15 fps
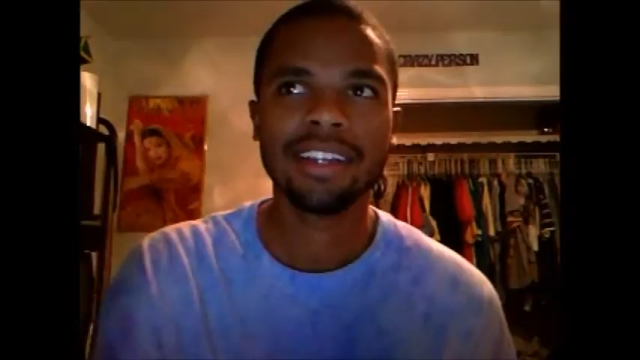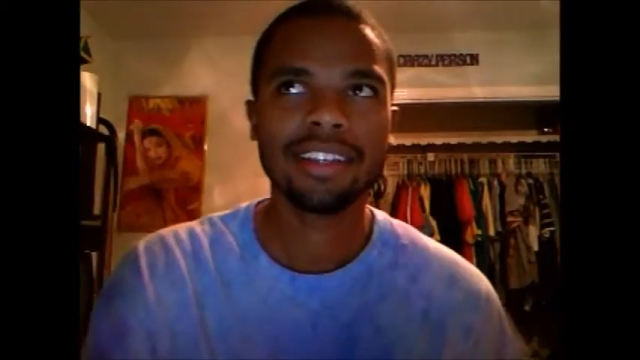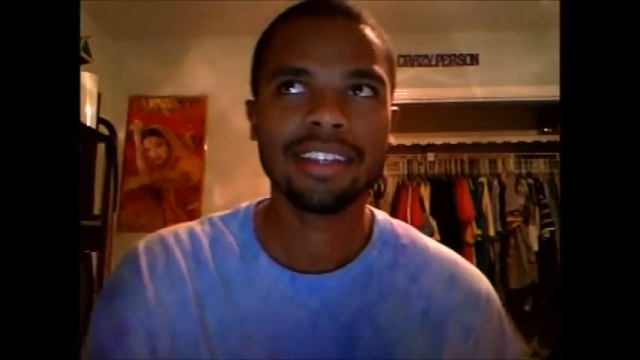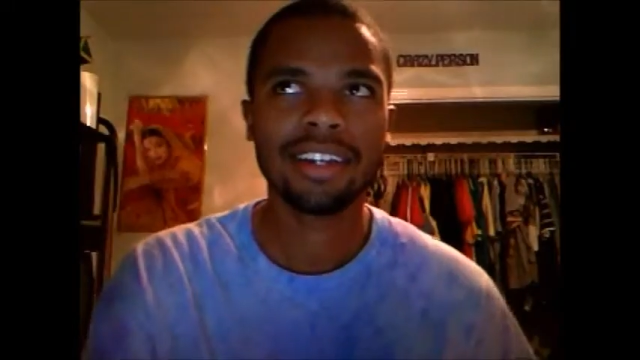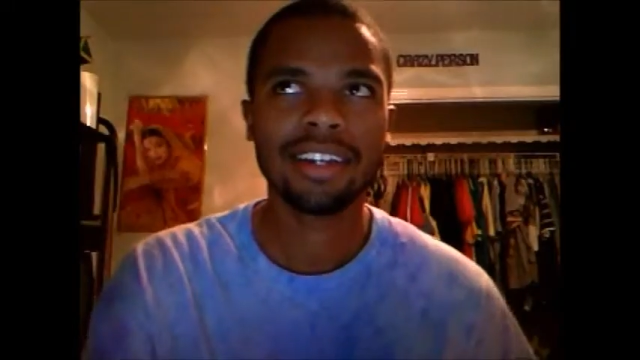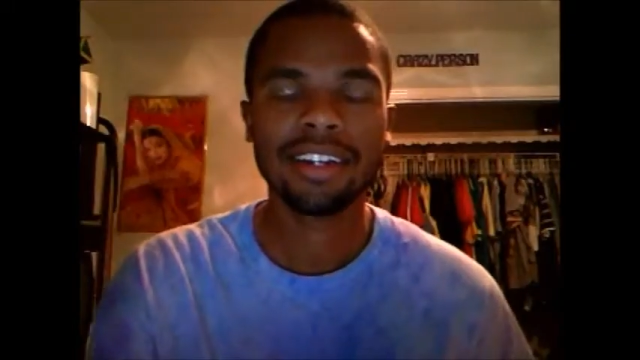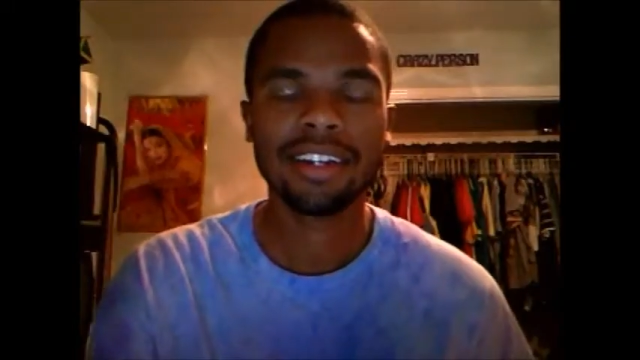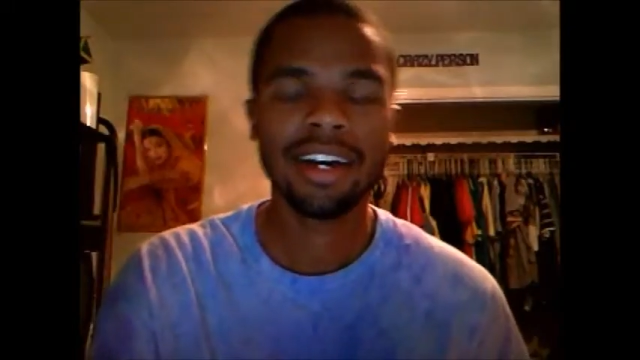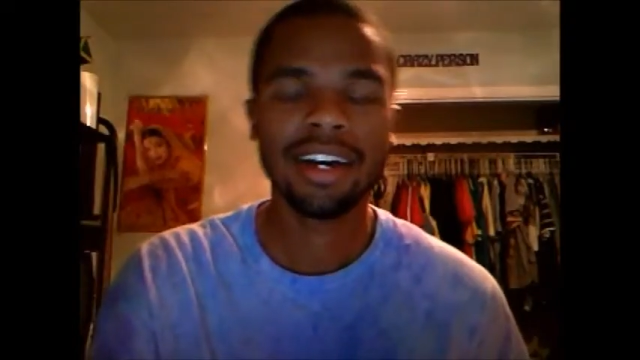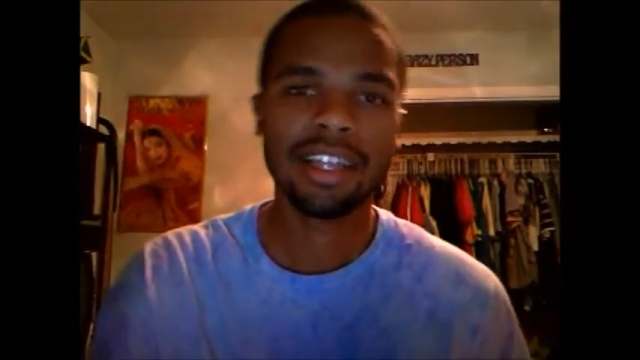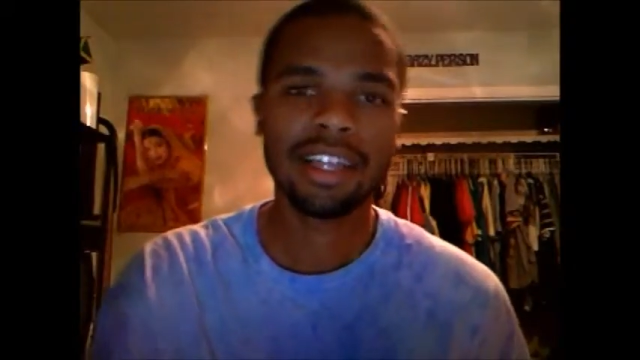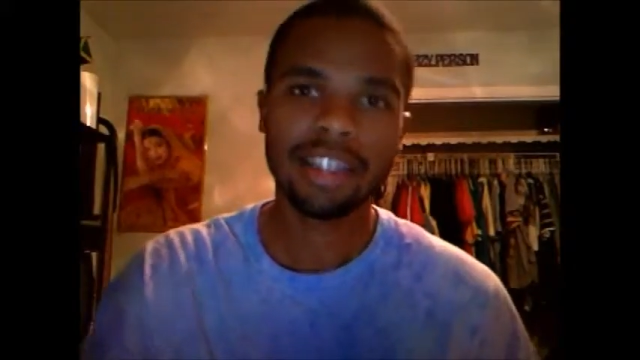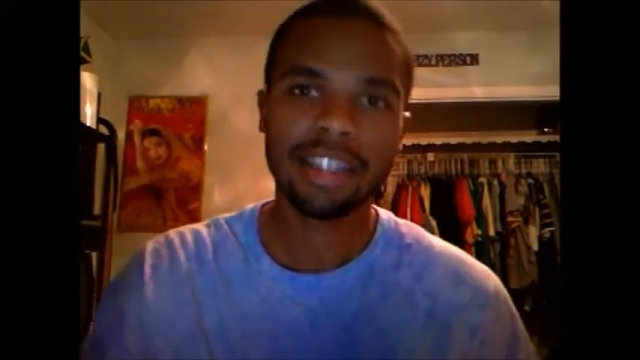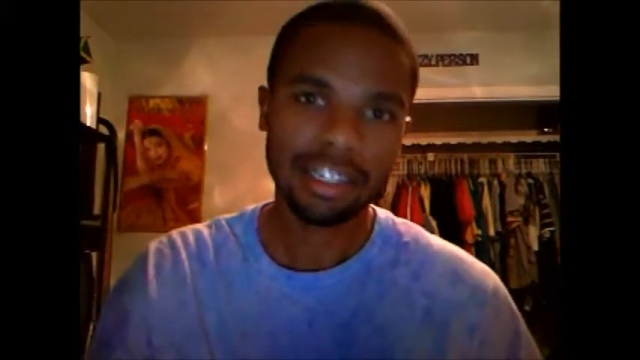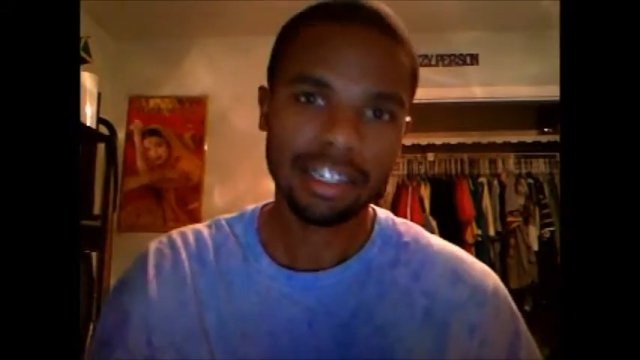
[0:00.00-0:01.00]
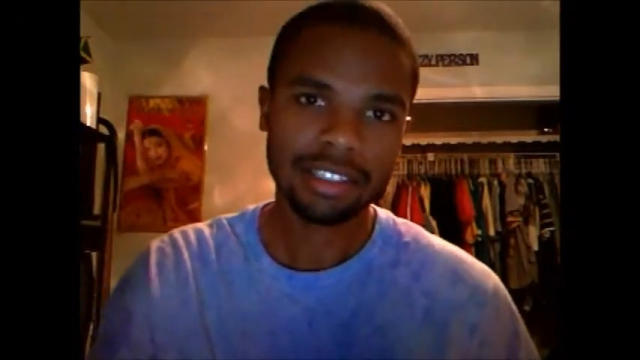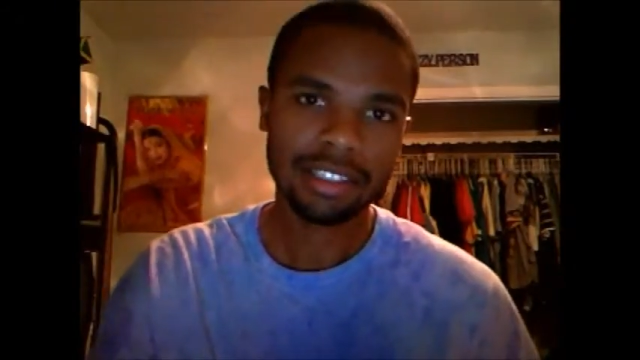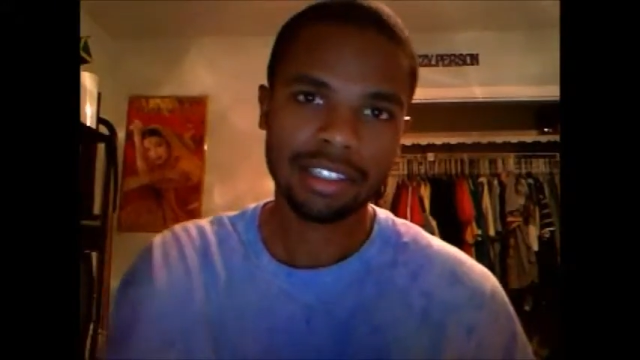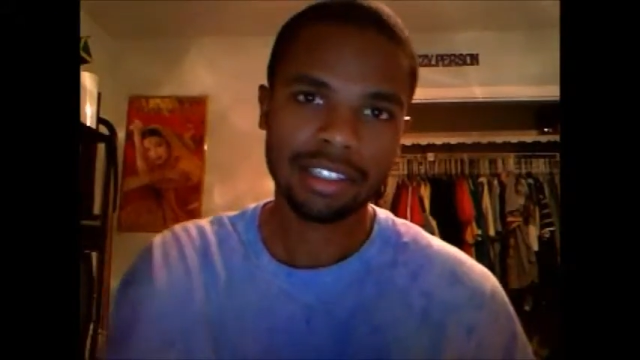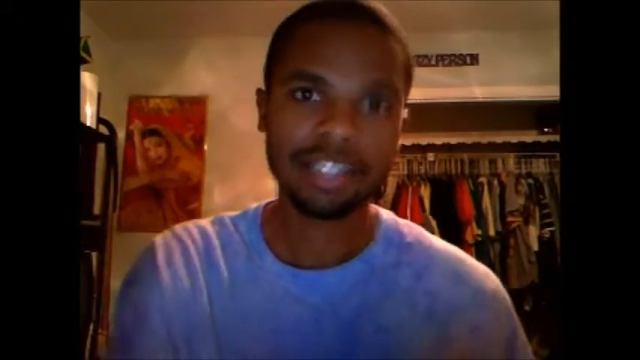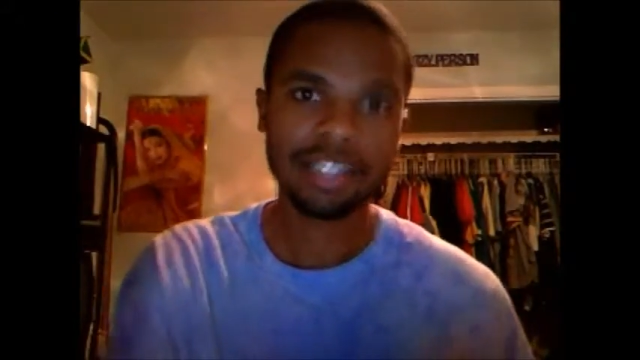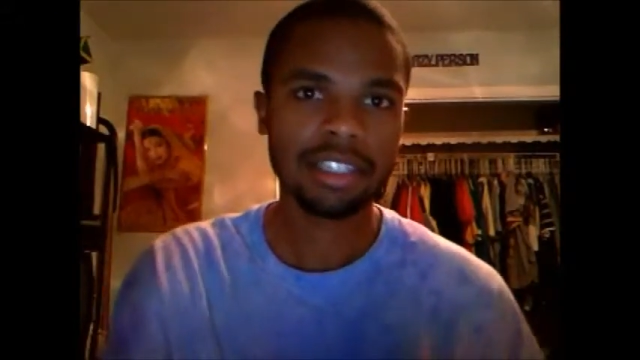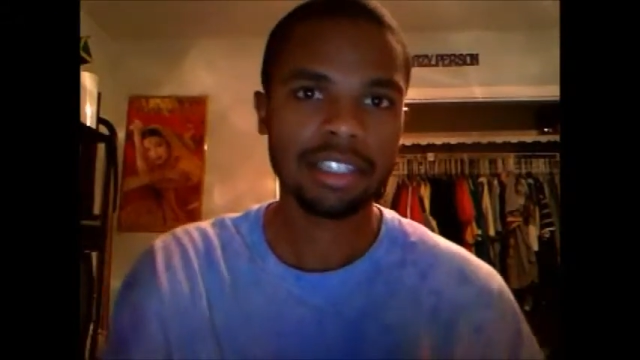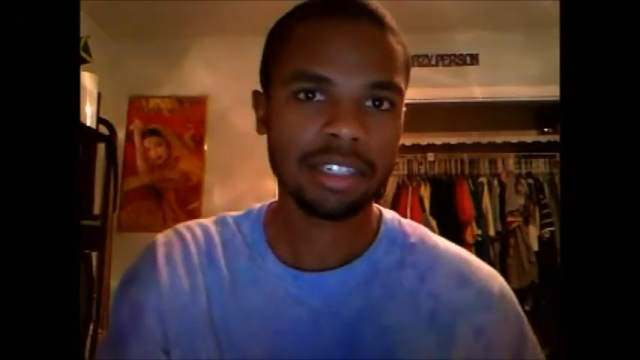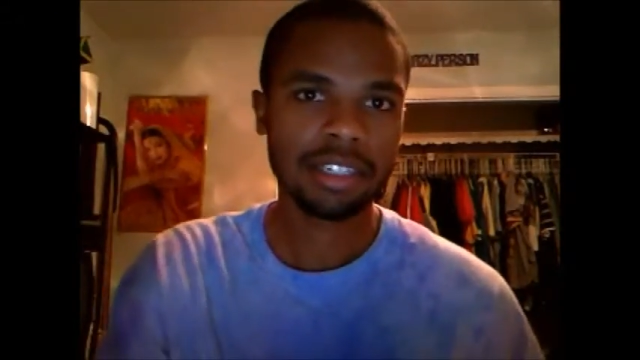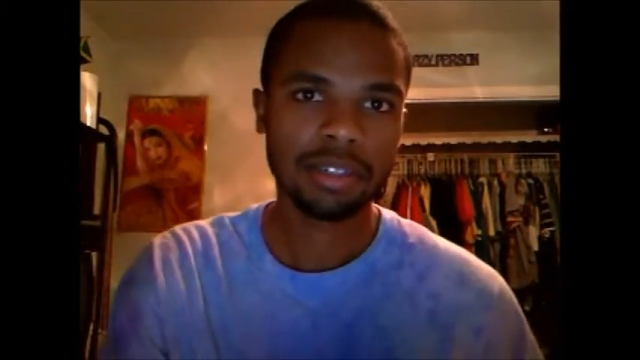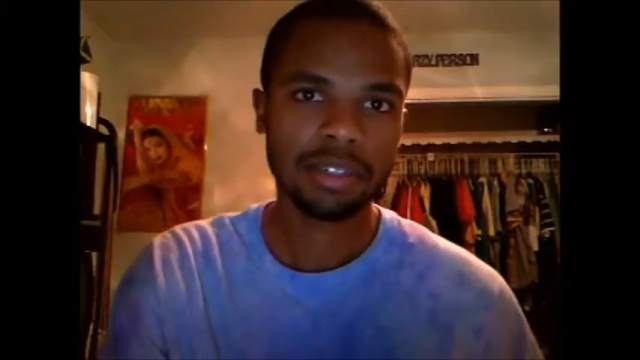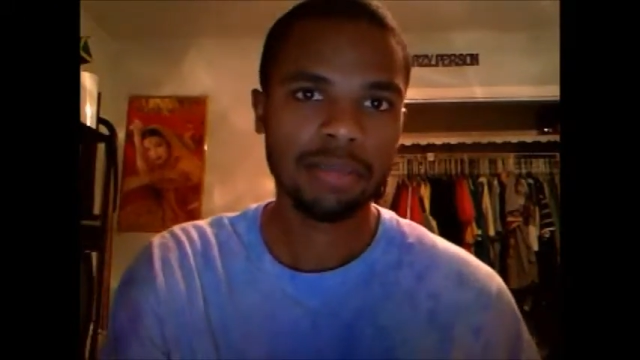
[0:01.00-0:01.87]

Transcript: then I lost another